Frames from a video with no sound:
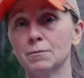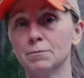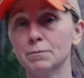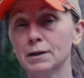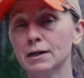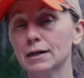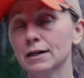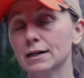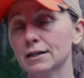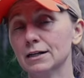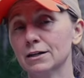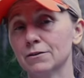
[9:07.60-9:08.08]

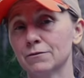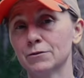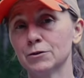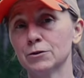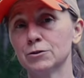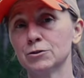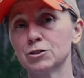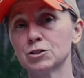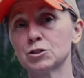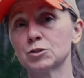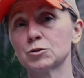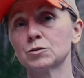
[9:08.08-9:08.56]
But if
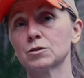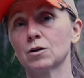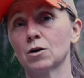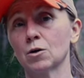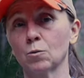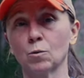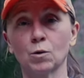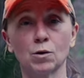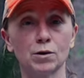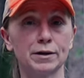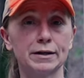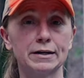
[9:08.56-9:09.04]
you just are
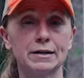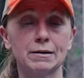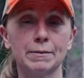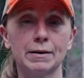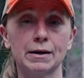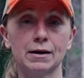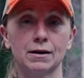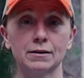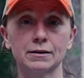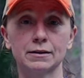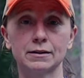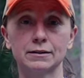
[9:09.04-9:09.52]
worried
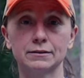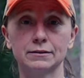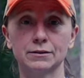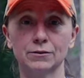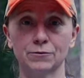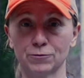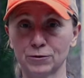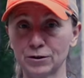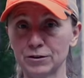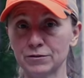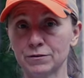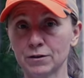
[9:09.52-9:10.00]
about the
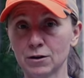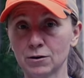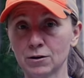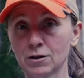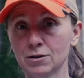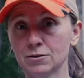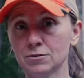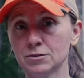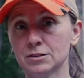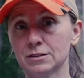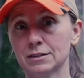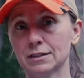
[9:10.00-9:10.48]
free
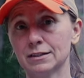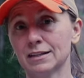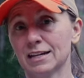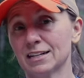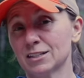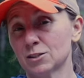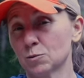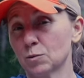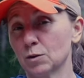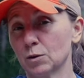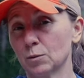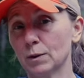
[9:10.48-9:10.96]
photos, then
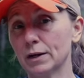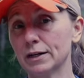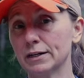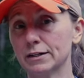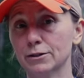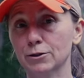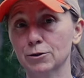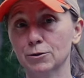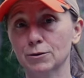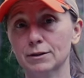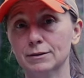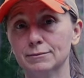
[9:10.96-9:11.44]
that's one way to
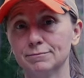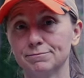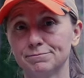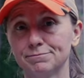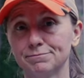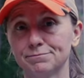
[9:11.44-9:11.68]
do it.